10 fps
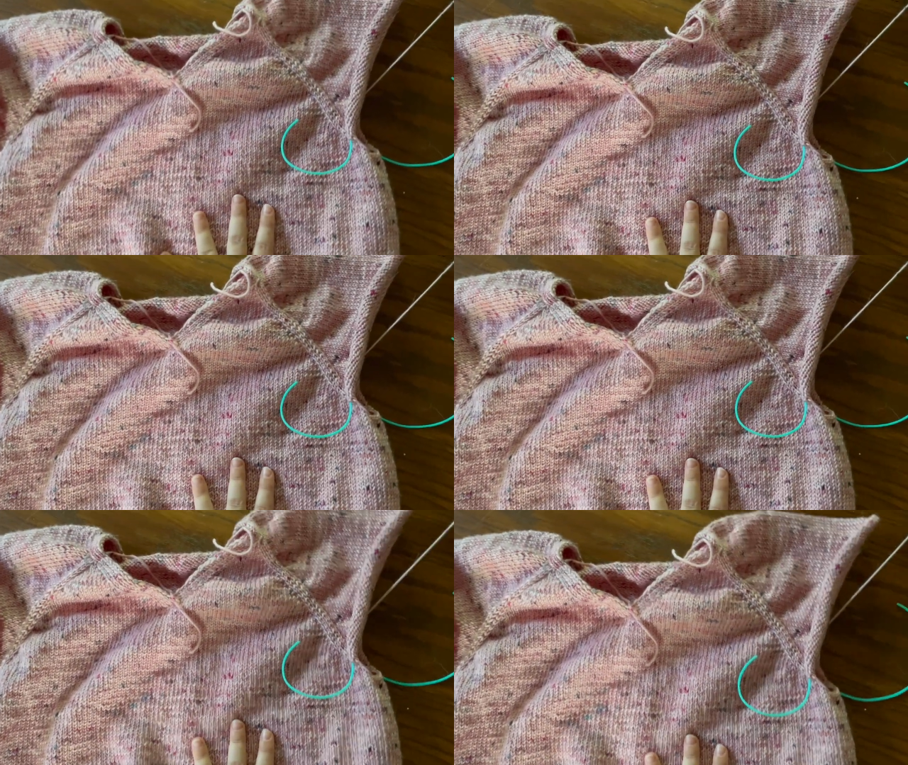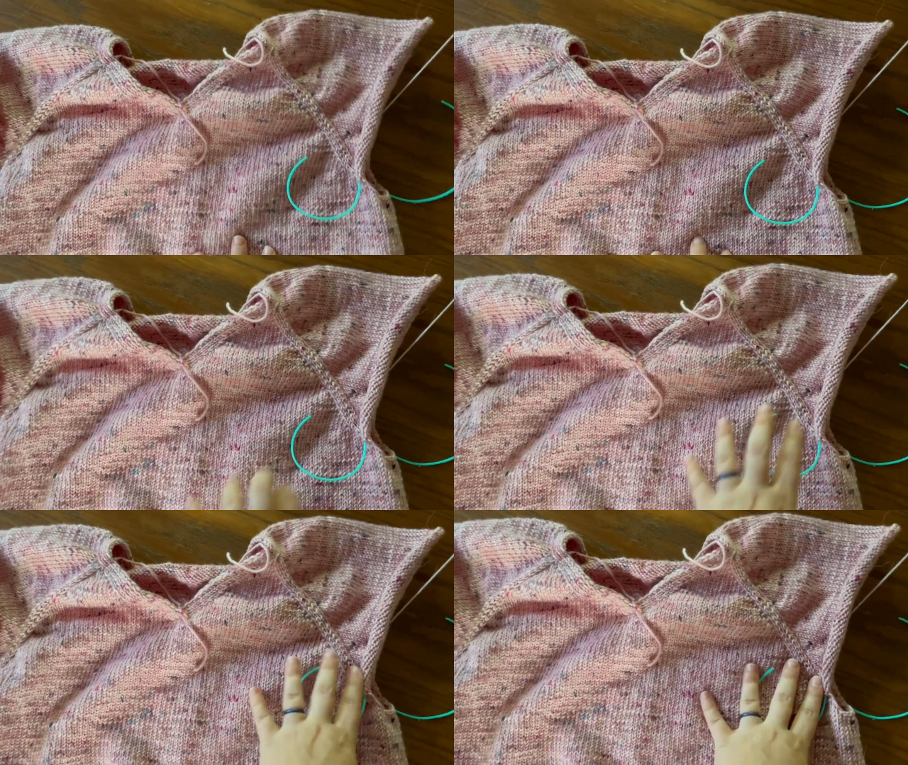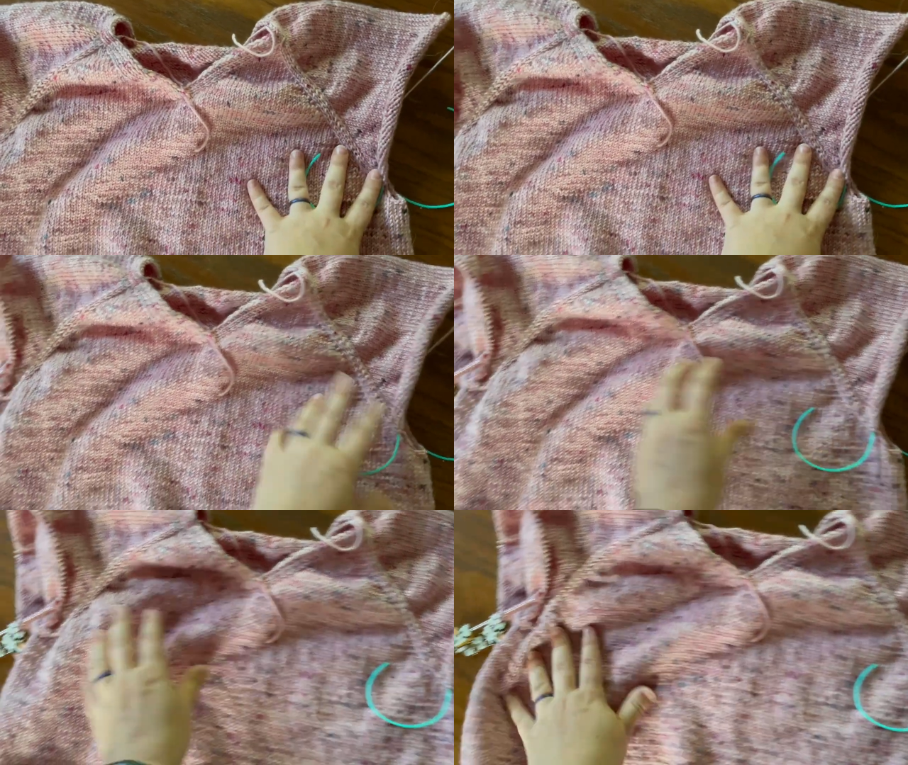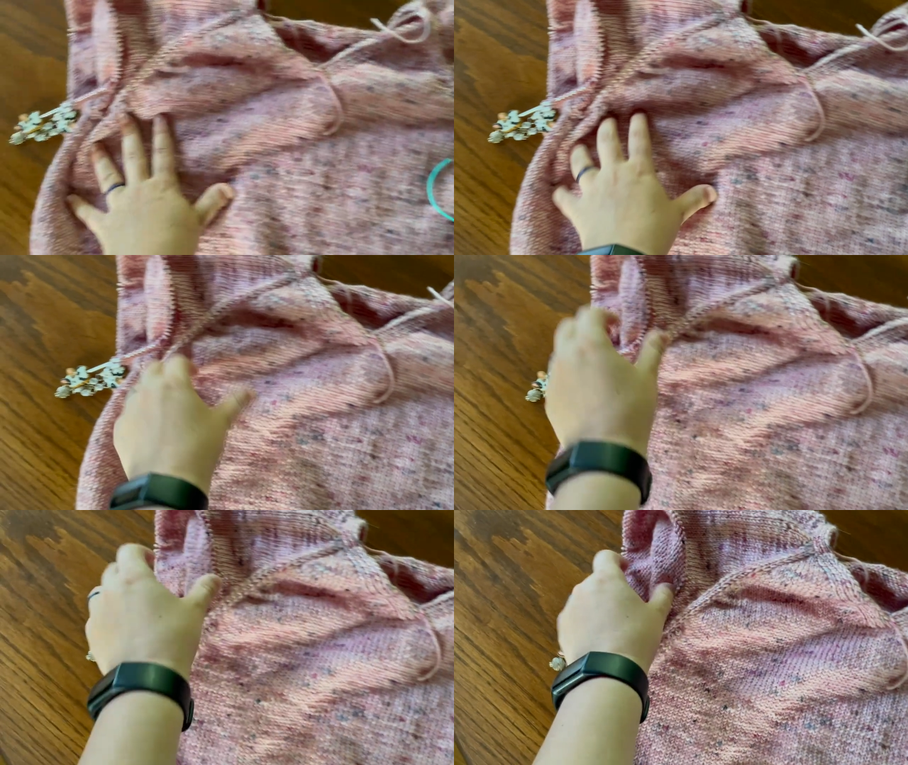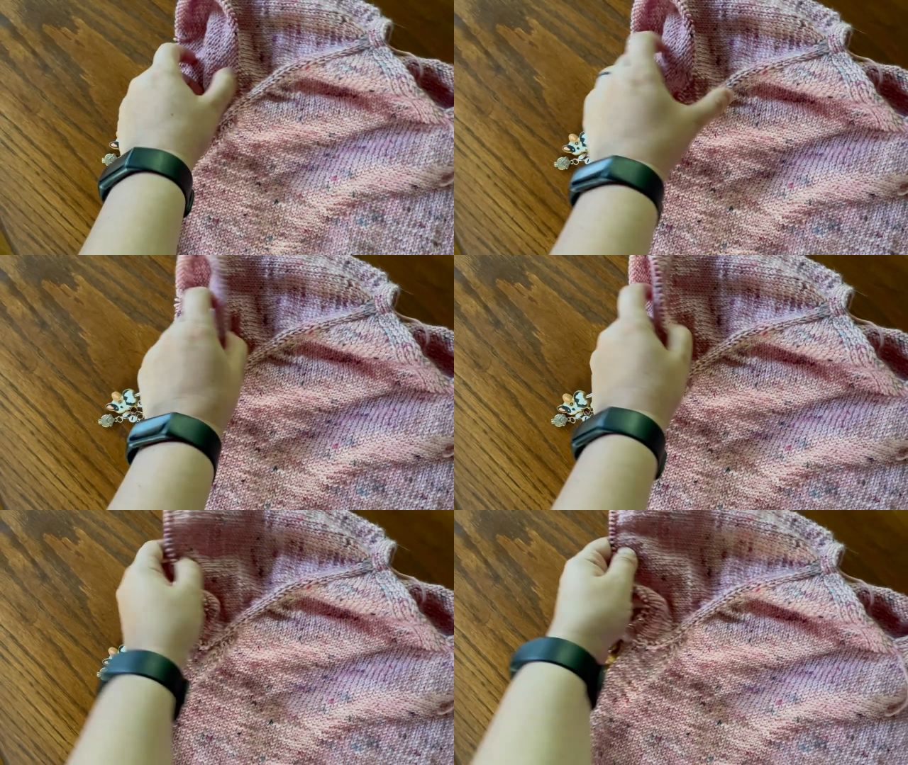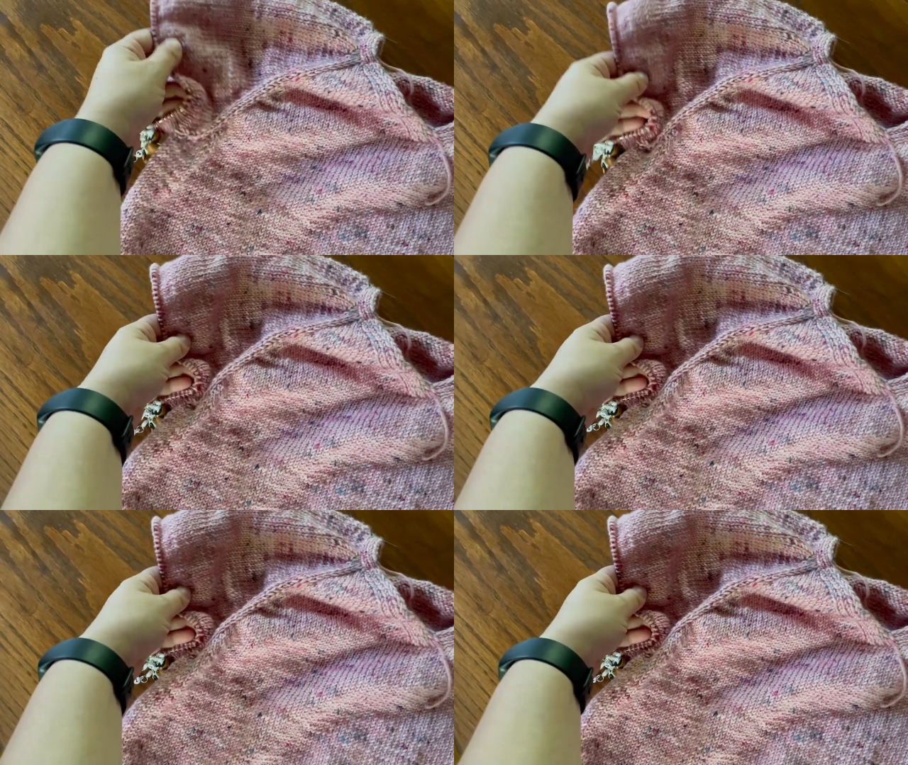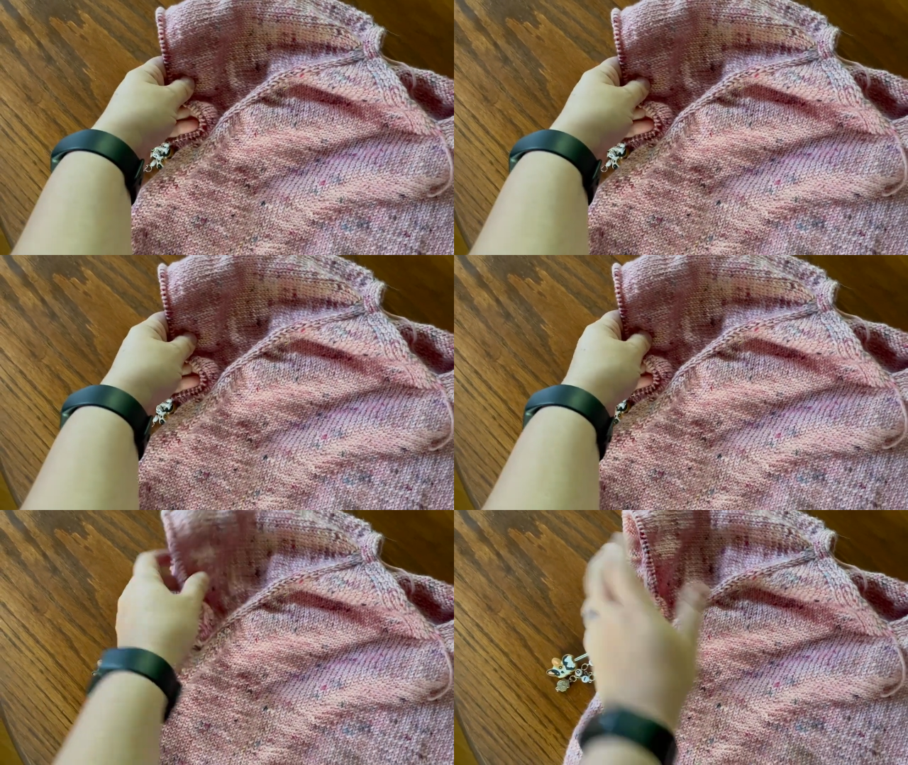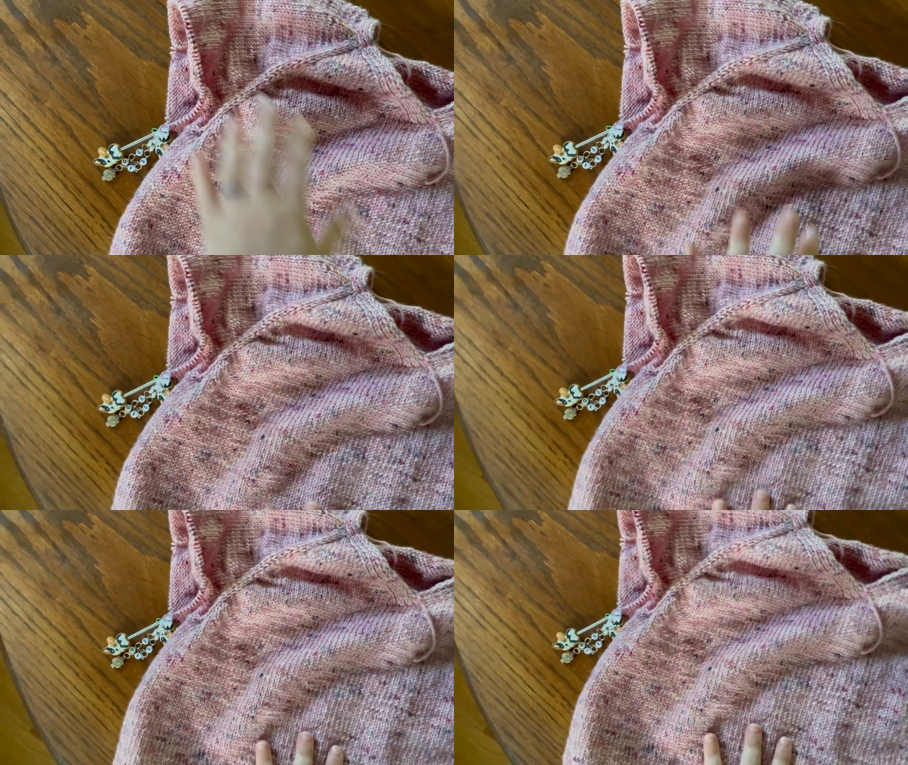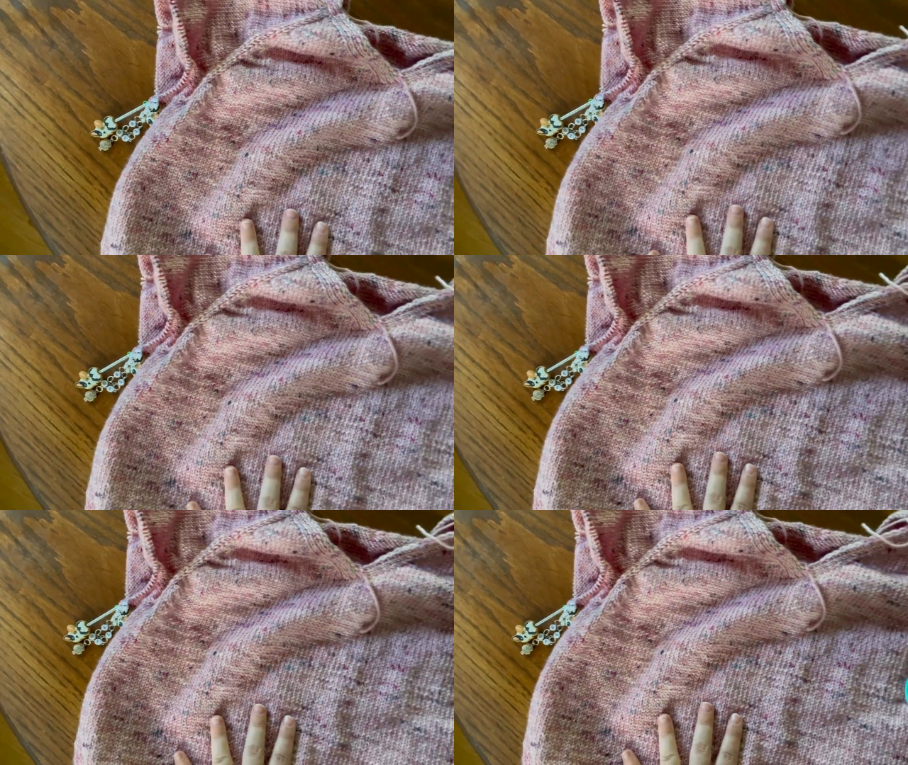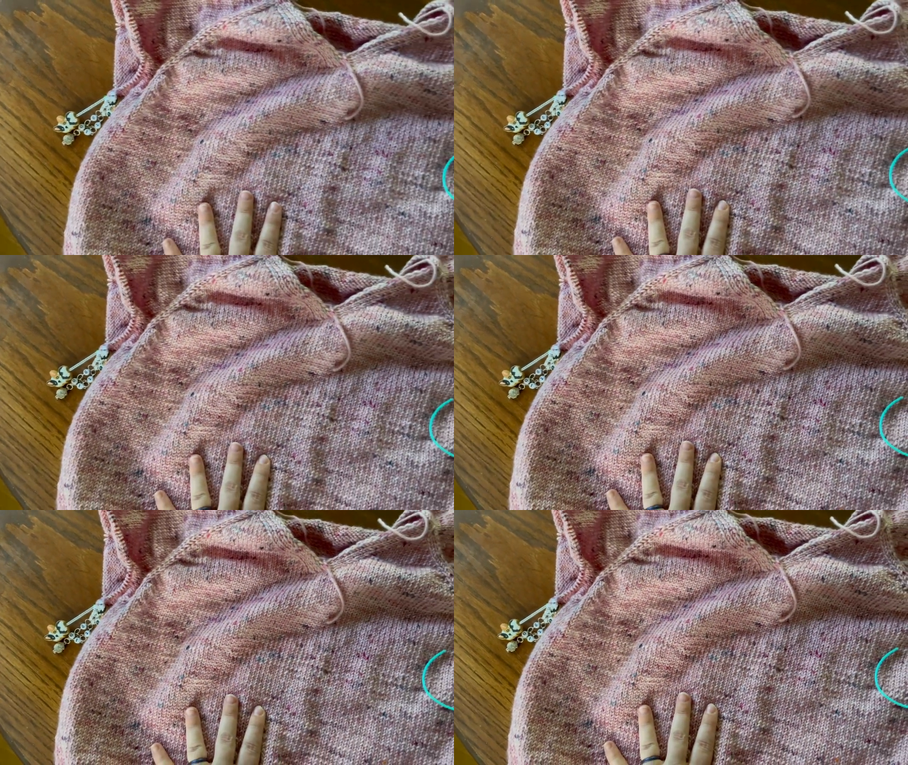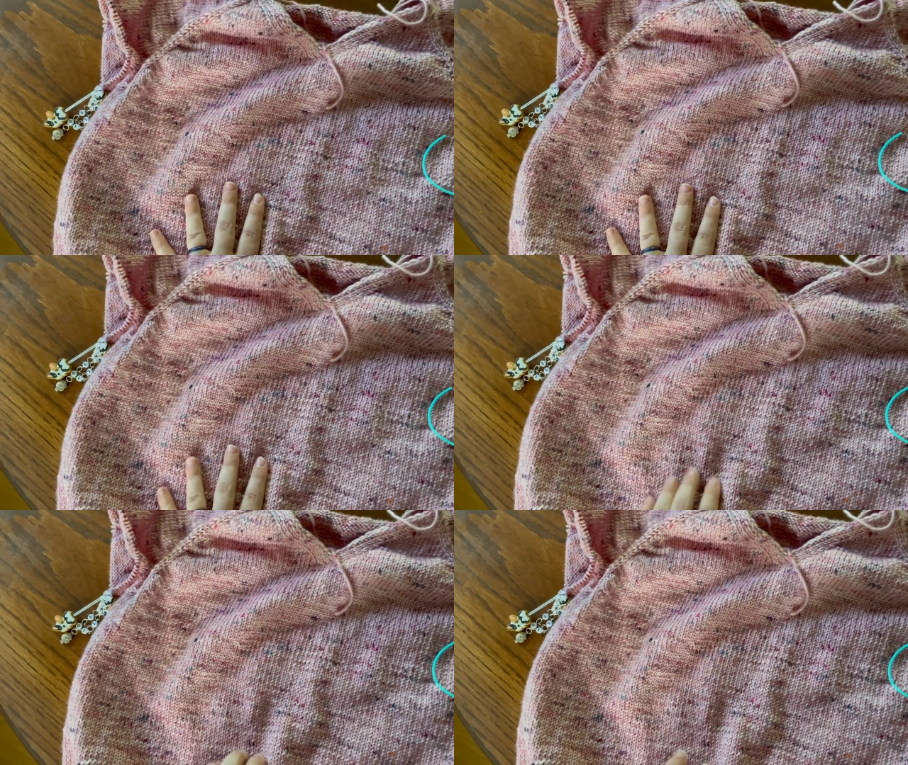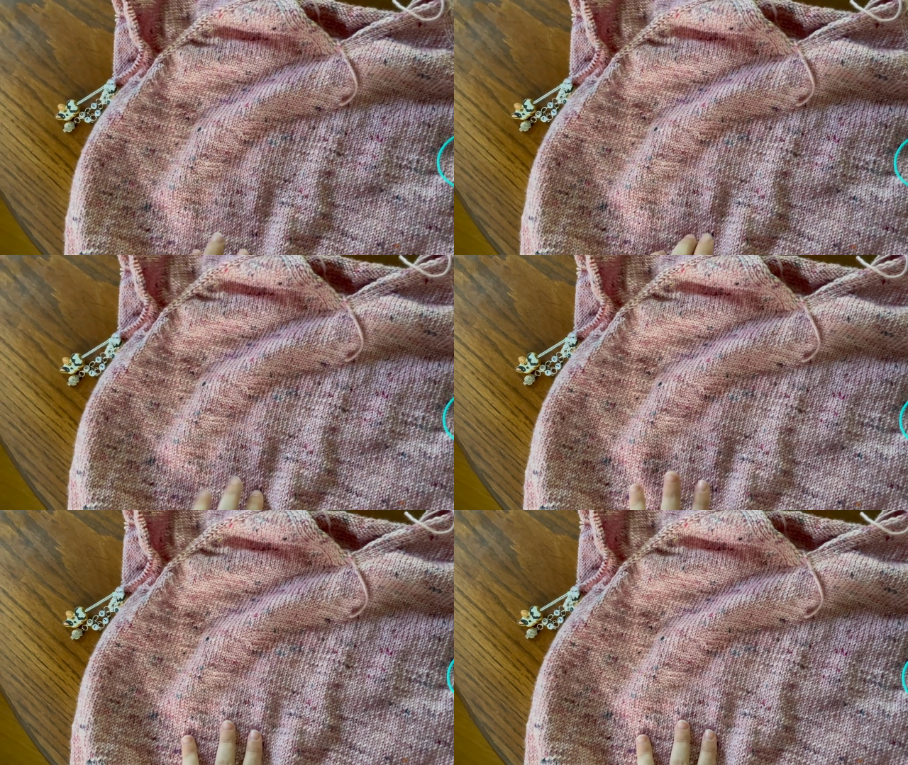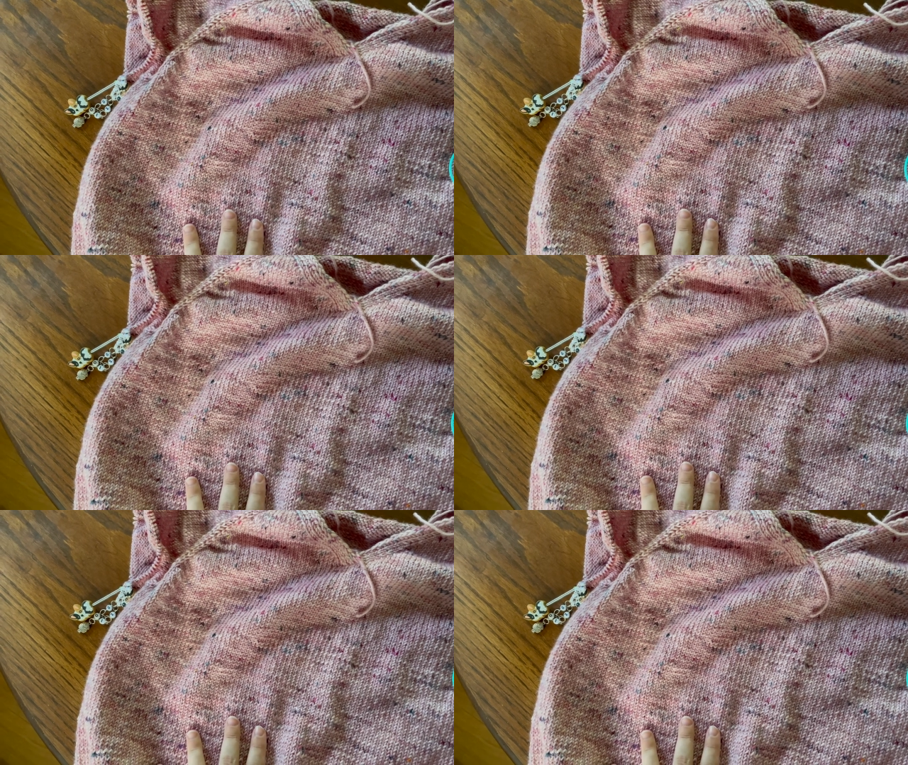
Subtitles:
No face is visible, so there are no lips to read.